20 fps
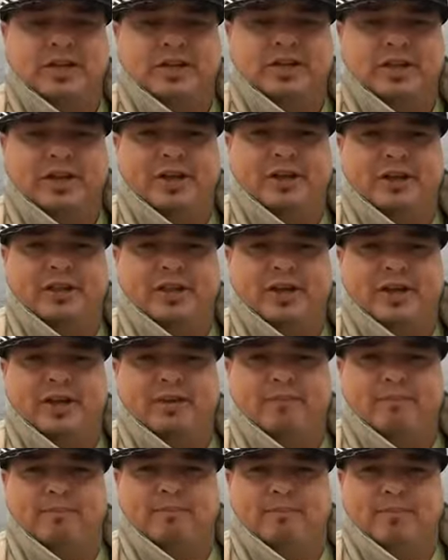you can
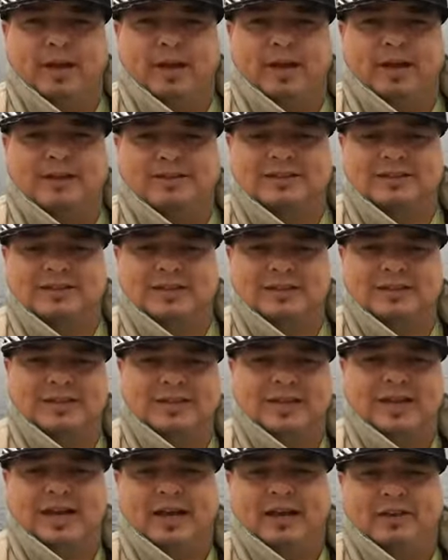then
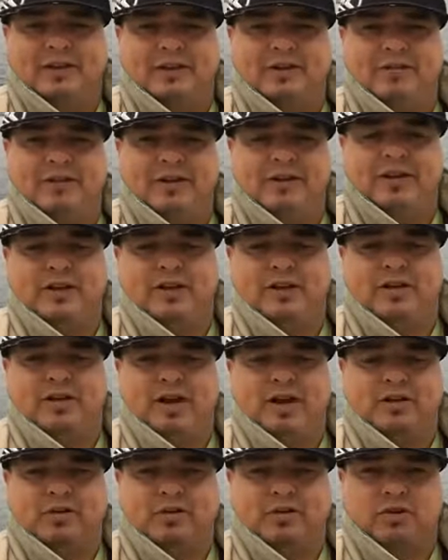syndicate that video
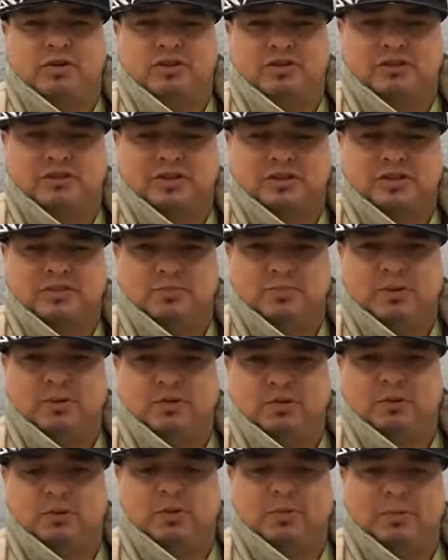across those
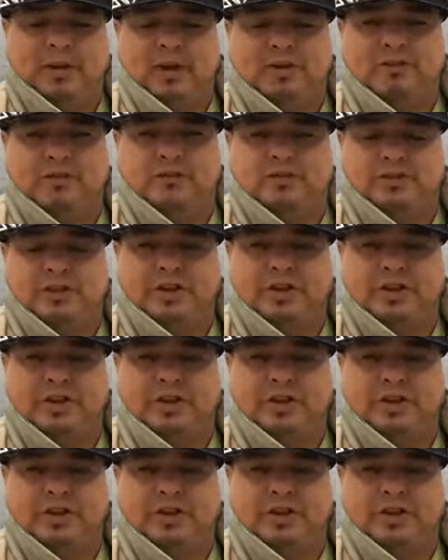multiple platforms.